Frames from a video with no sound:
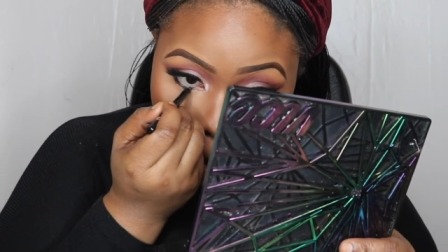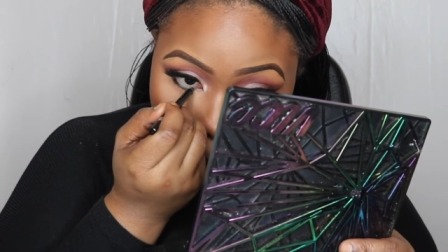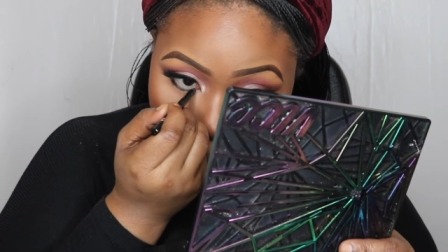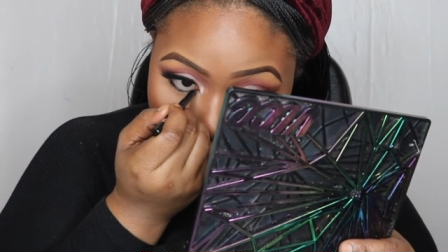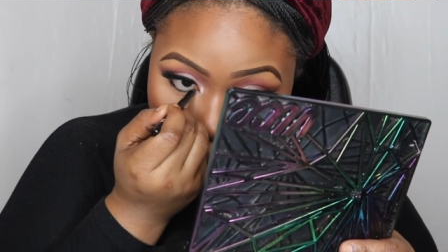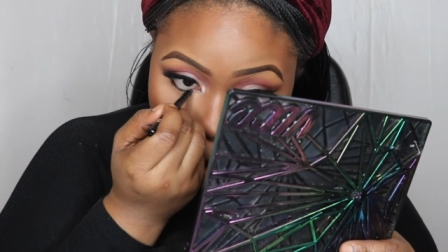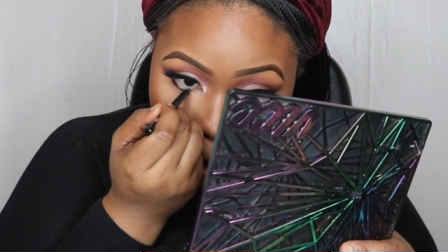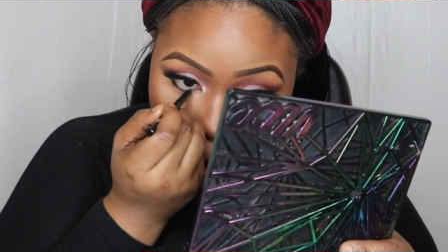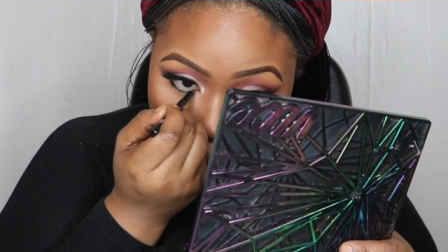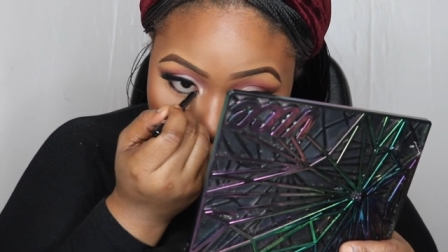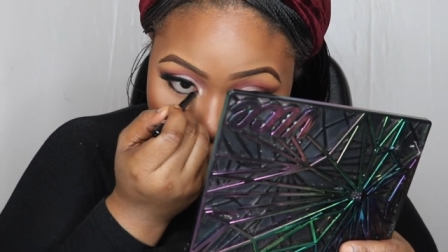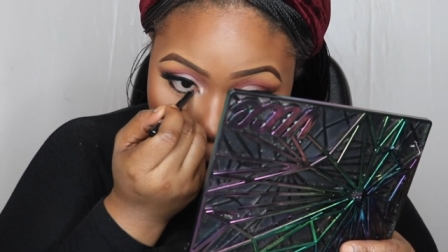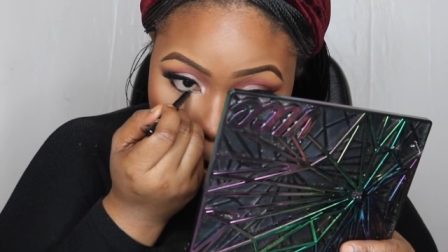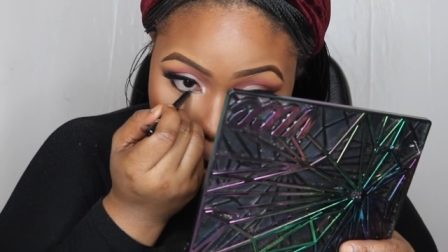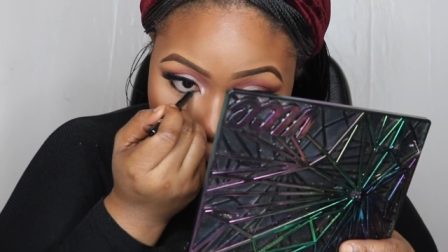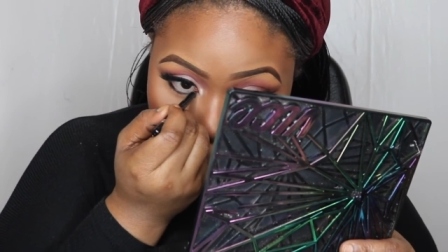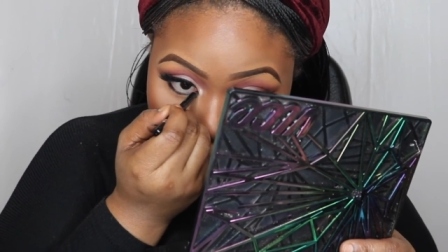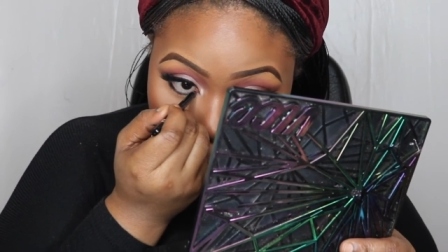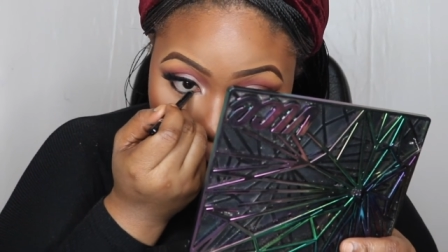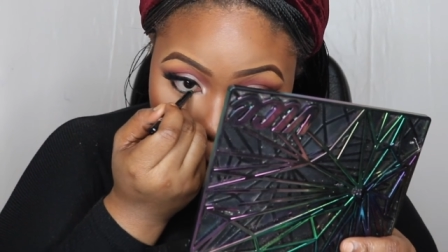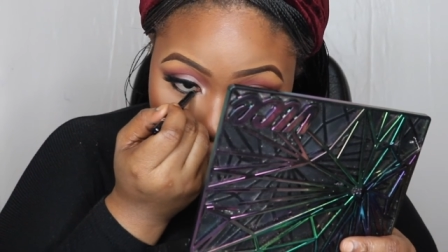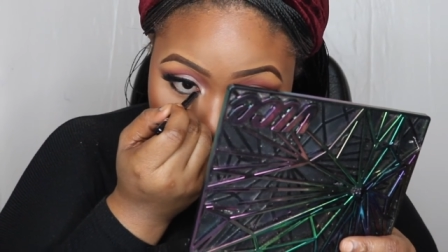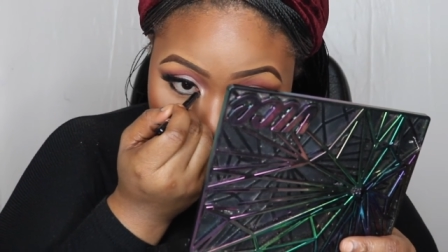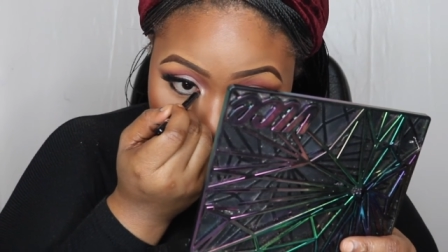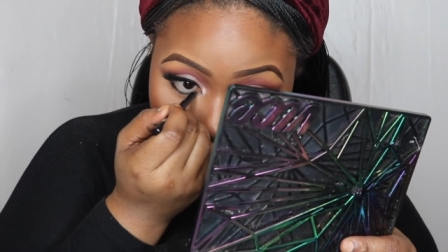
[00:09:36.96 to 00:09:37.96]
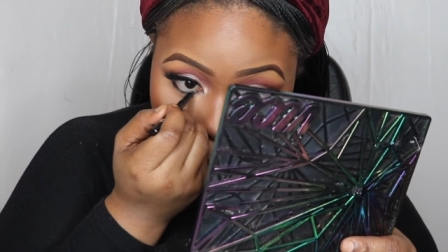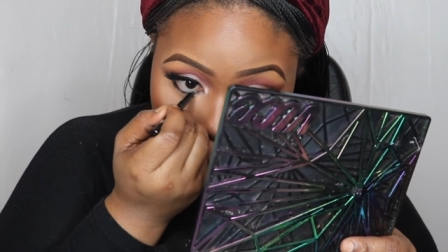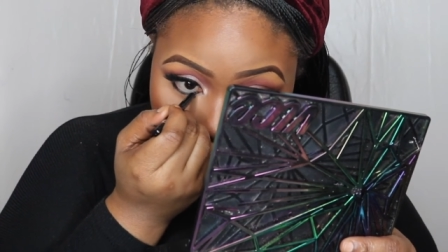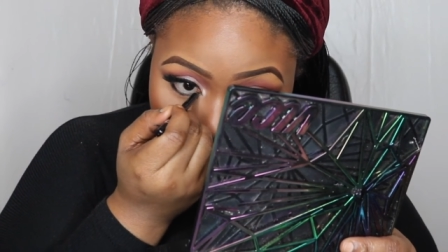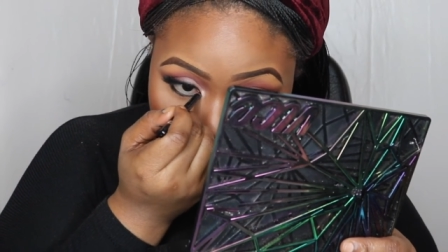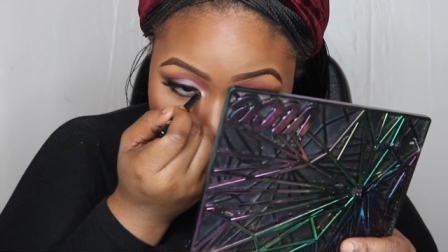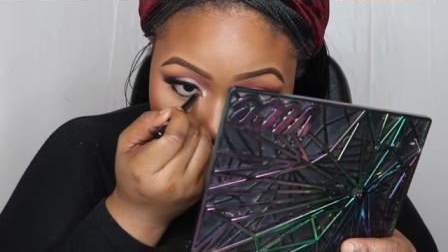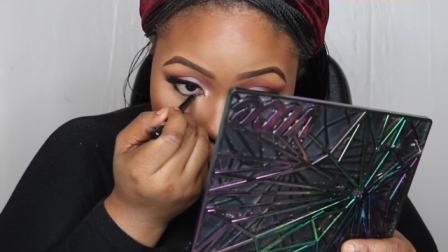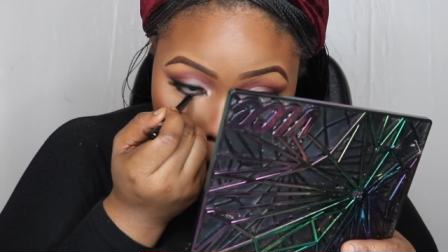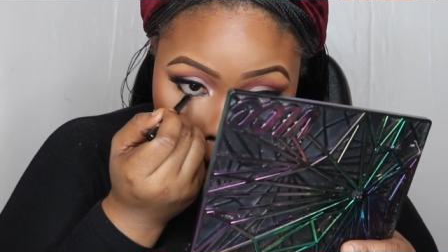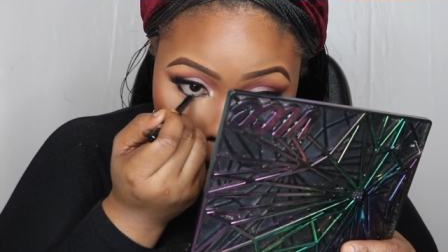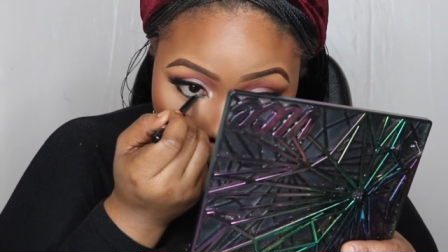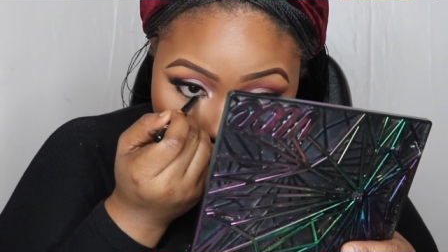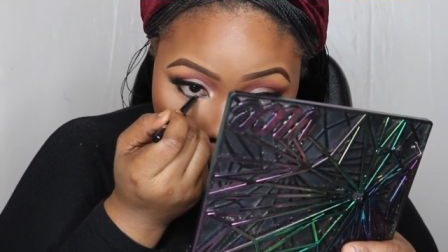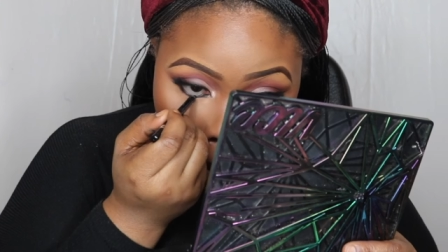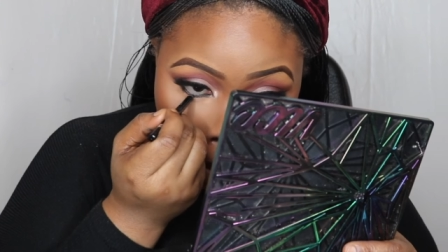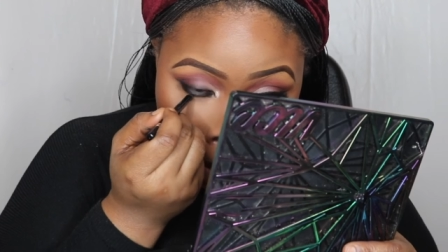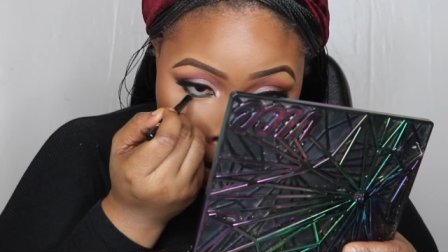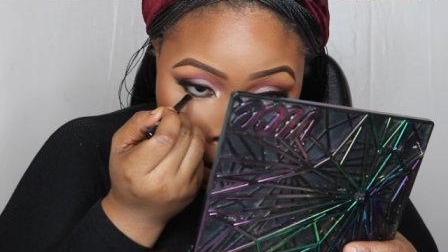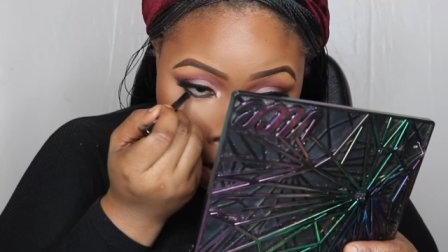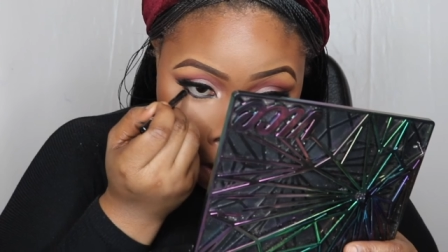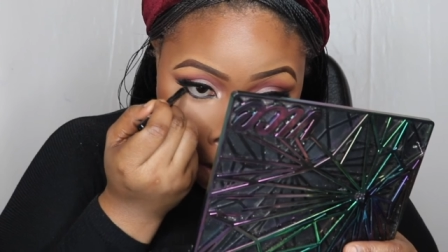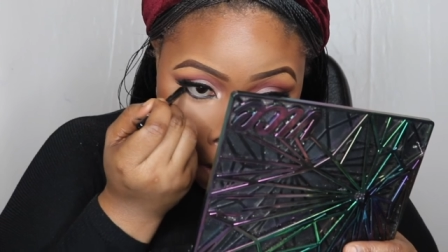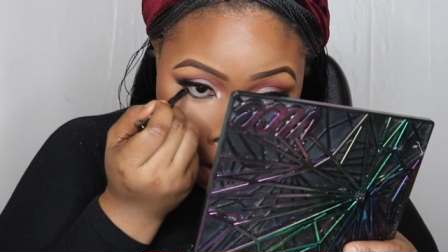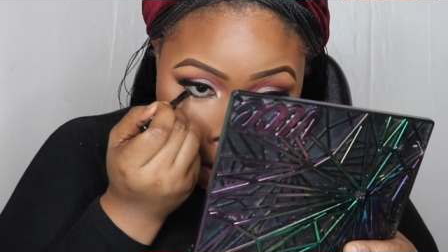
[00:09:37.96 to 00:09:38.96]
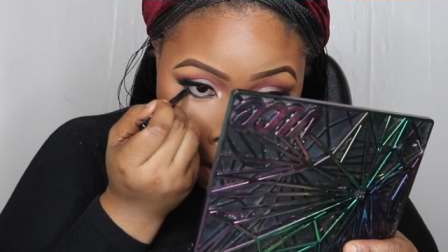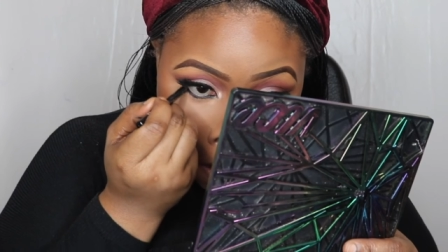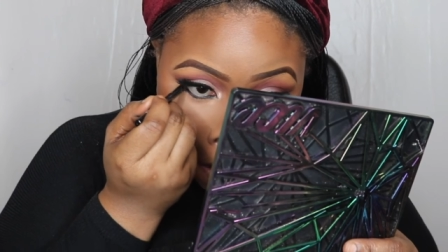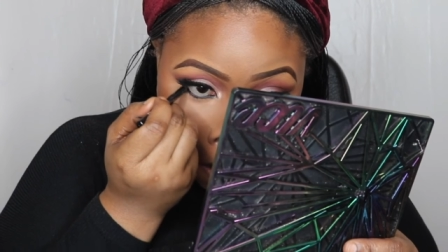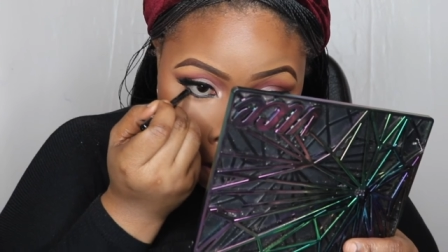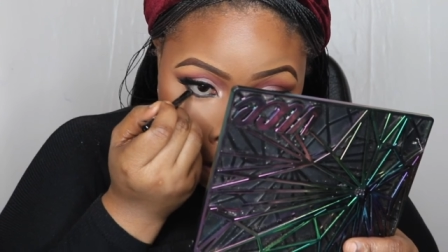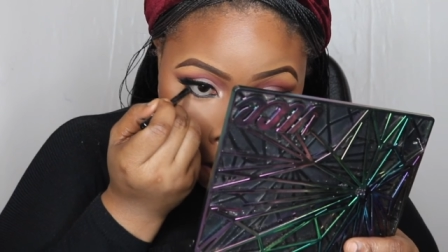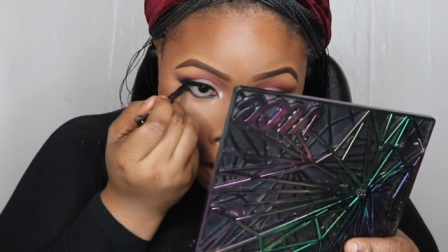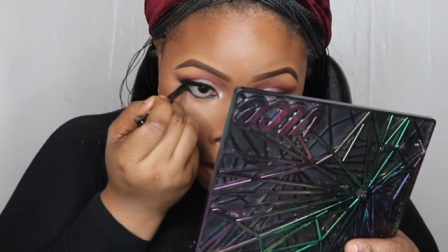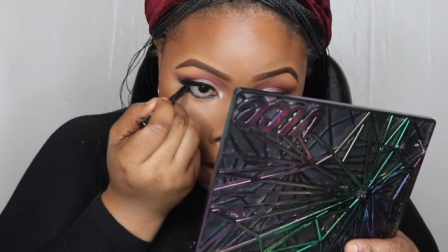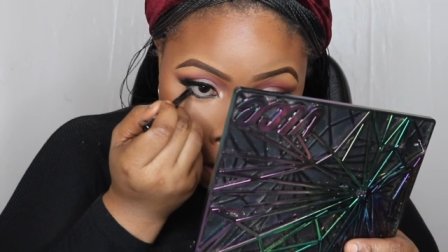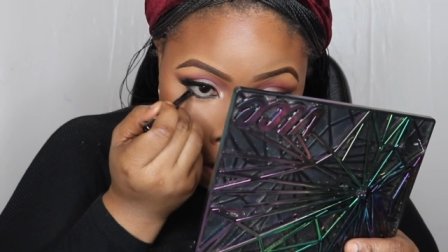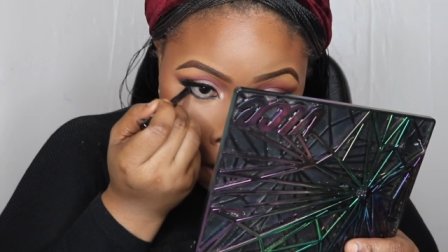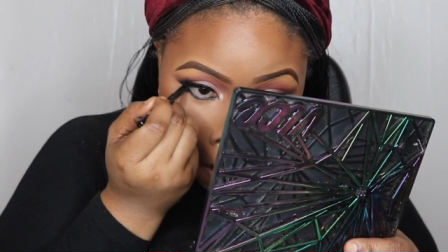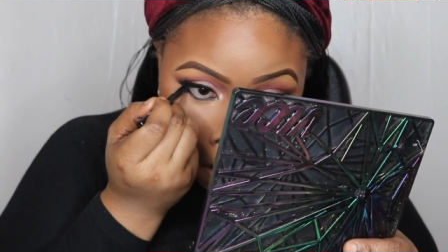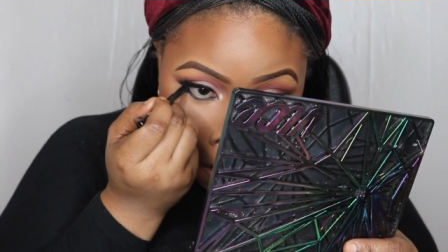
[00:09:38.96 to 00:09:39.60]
Now I'm just lining my waterline